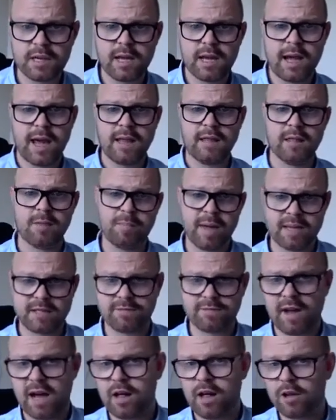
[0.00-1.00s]
And the best
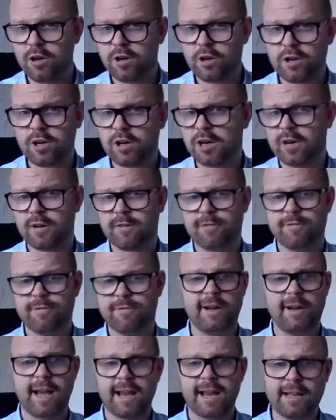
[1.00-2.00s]
value, you're not going to
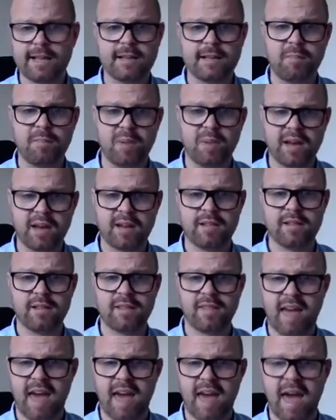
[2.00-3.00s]
find anything better than
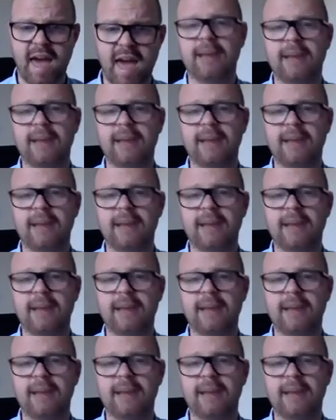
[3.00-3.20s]
that